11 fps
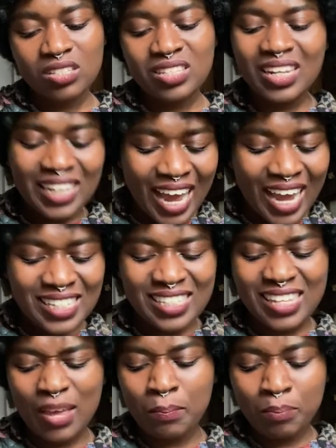The night
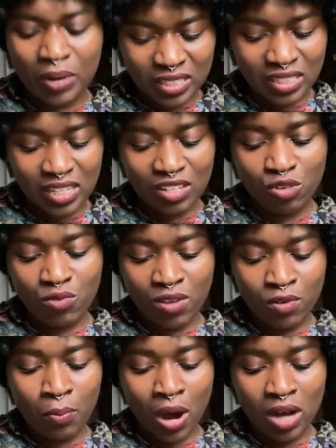they busted the river
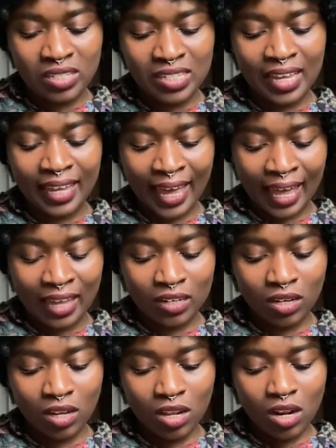party
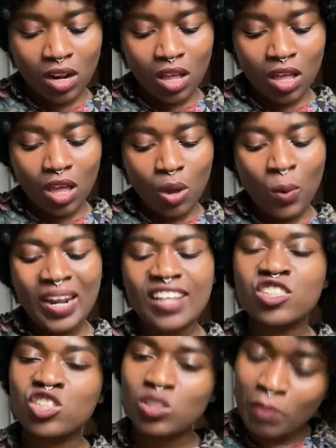again, when I
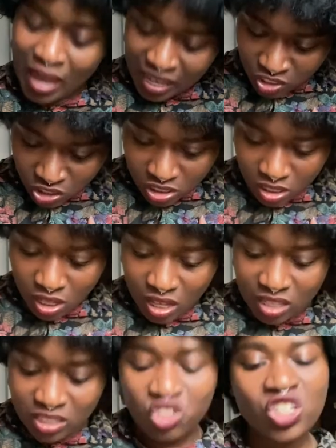smashed
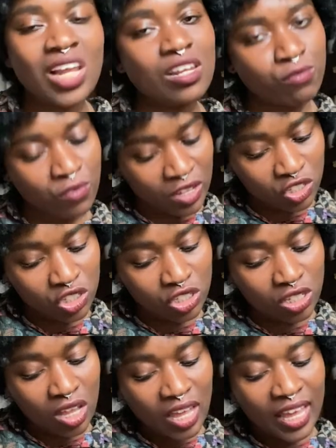the jellyfish
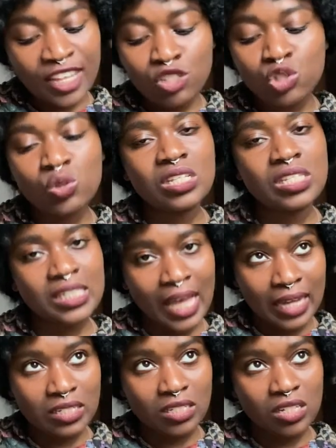into the
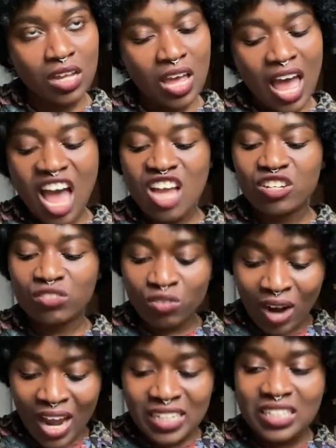sand and
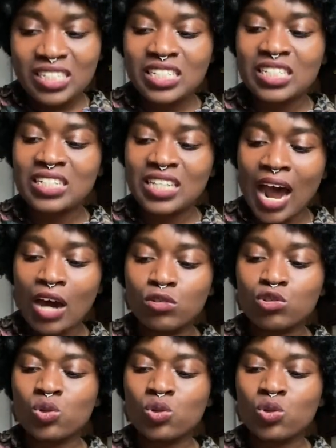grinded it down